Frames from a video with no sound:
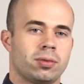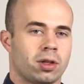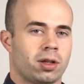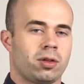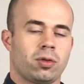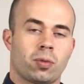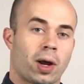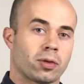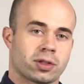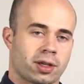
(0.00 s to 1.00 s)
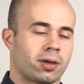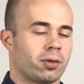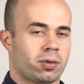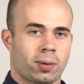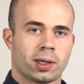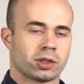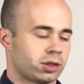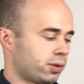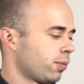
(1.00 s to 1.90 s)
the round style, or the yuan shi.